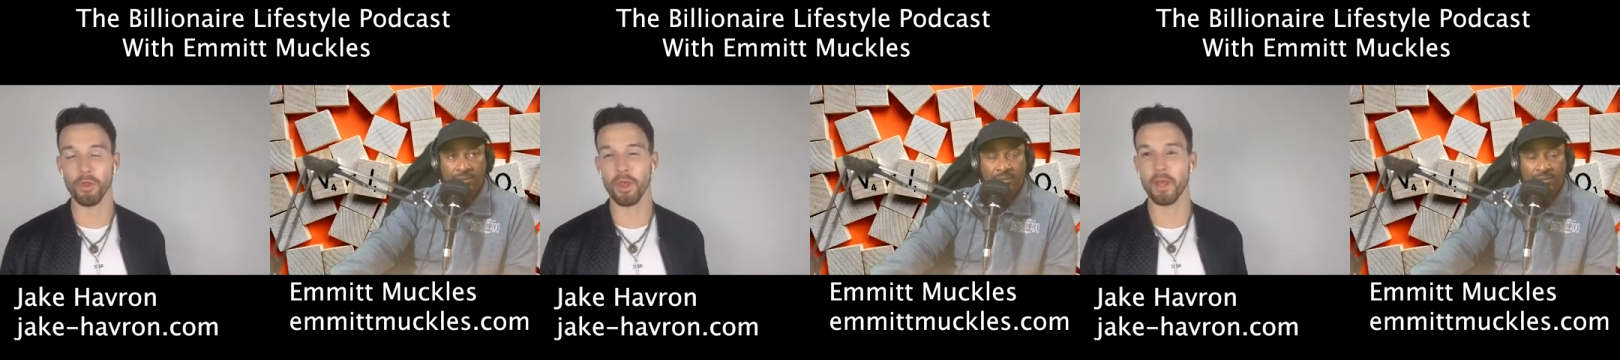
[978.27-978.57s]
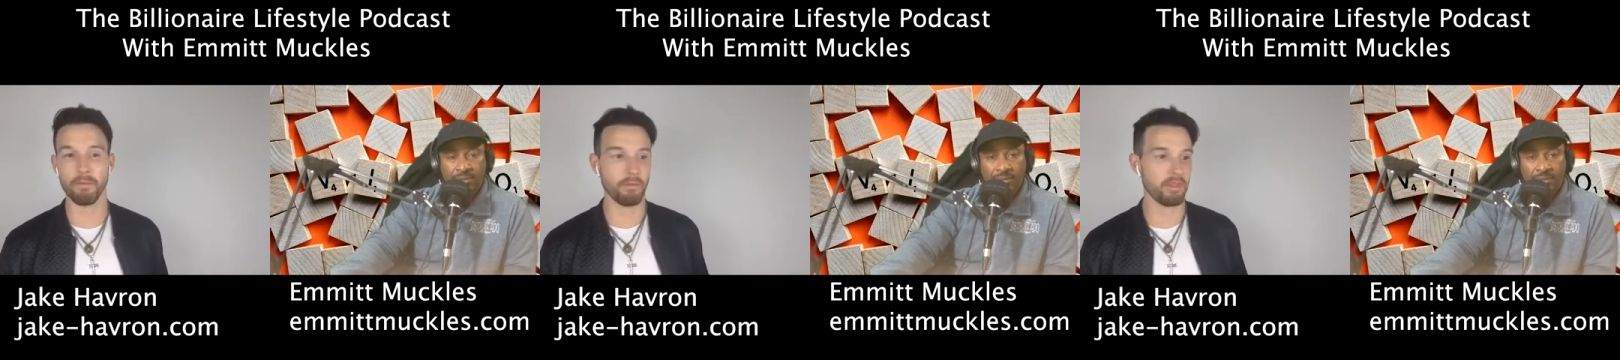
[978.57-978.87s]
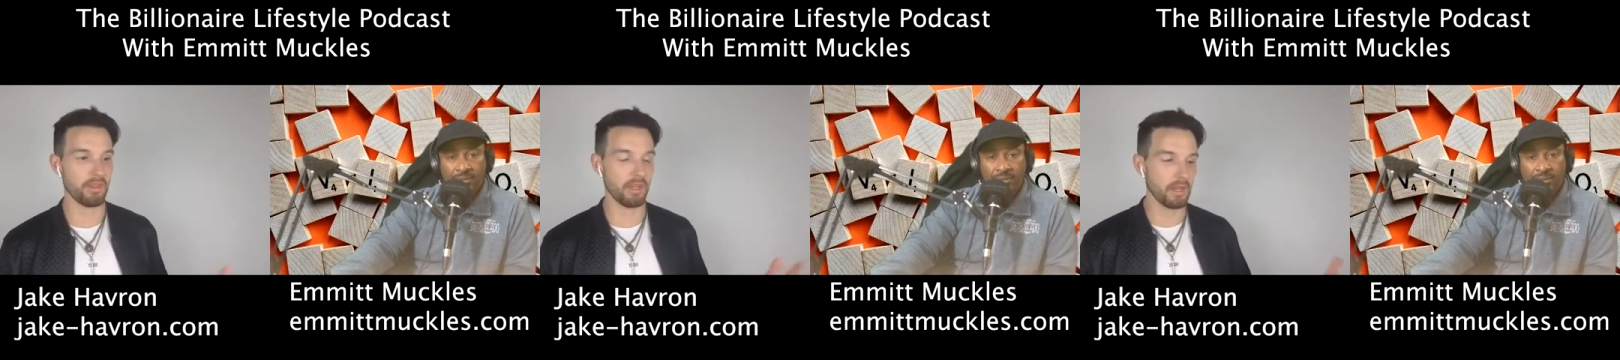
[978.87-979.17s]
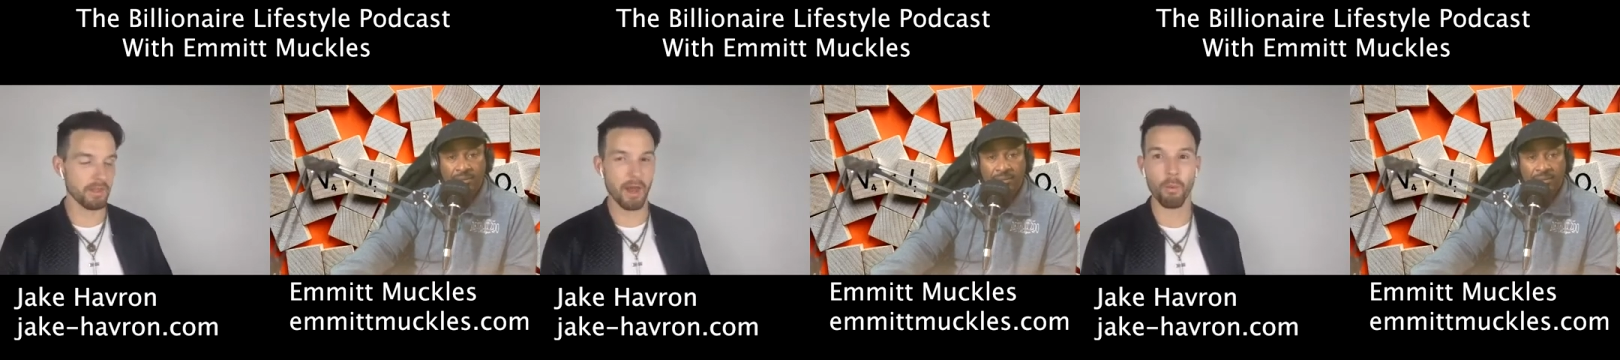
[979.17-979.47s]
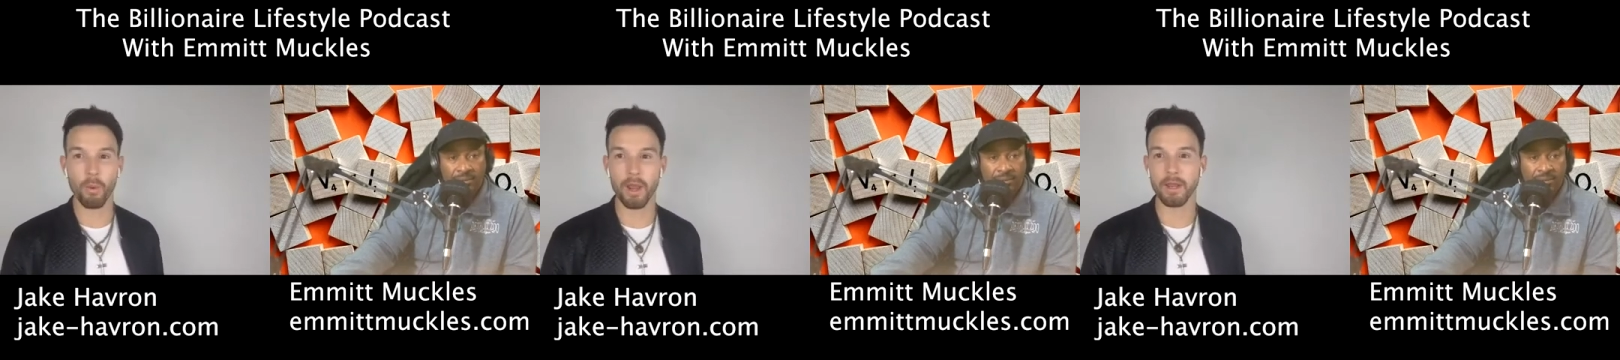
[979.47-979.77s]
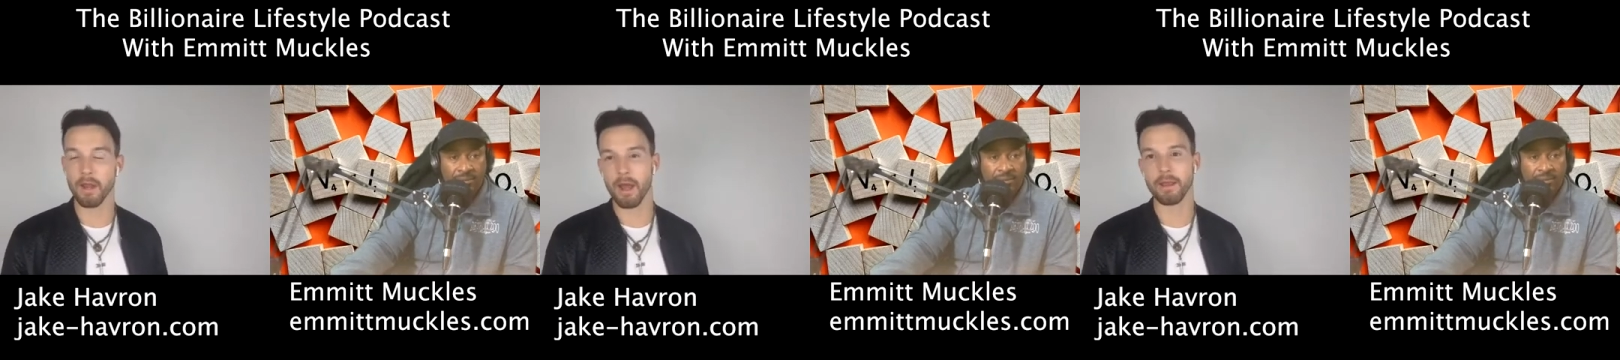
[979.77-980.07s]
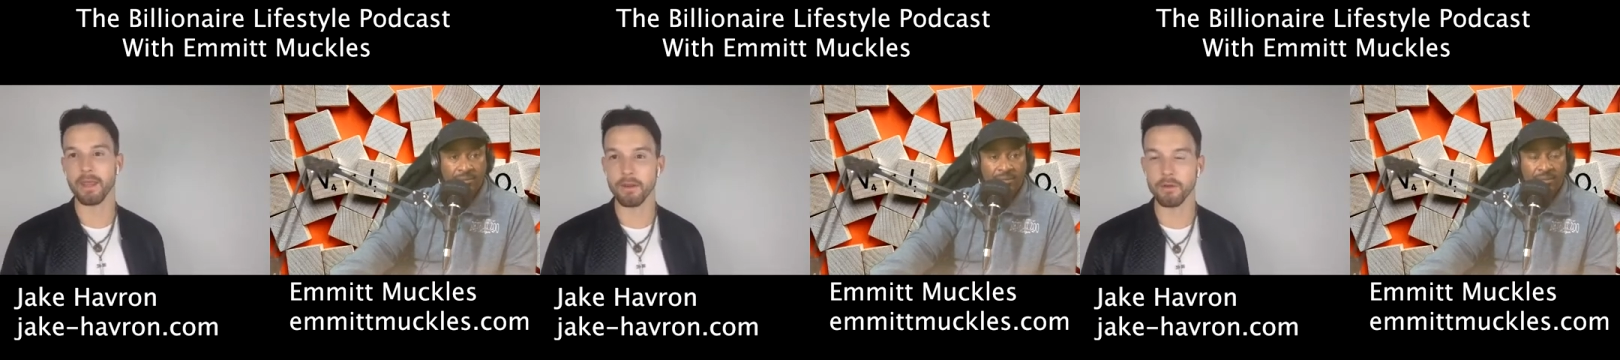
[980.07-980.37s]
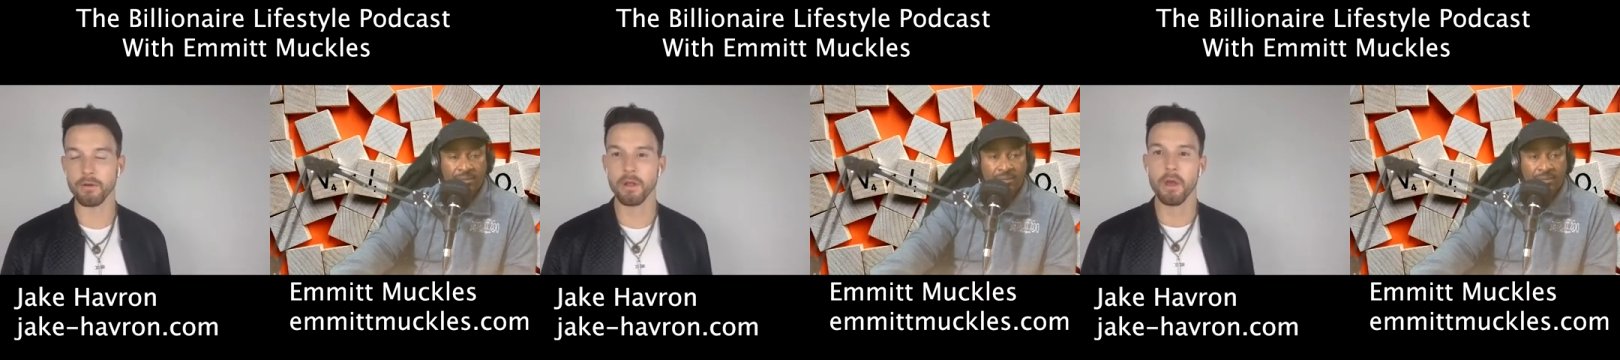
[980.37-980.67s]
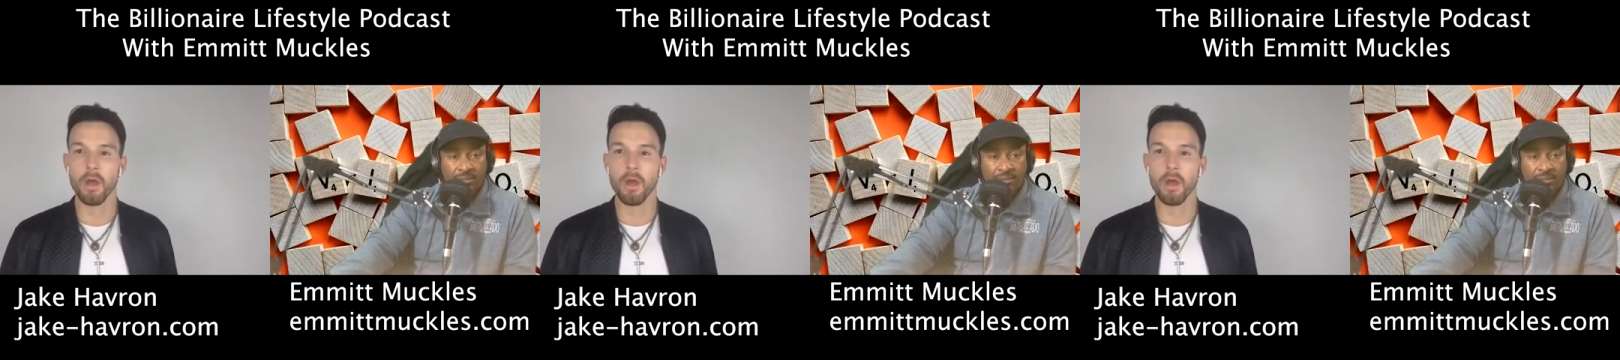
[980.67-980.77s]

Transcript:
Speaker 1: they did it that way and I can't do it.